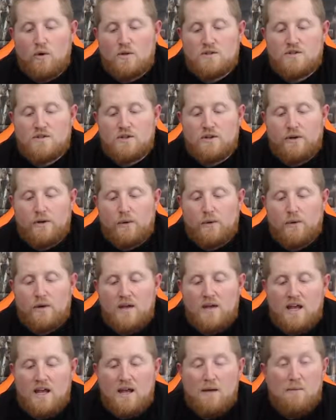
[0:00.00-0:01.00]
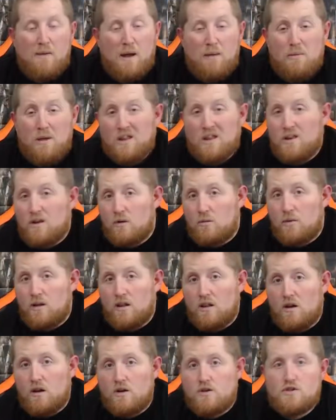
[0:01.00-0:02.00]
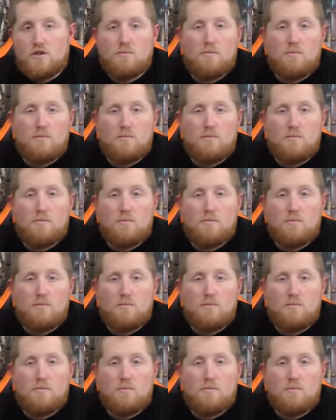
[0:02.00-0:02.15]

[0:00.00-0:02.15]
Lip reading: so it might be a little bit larger,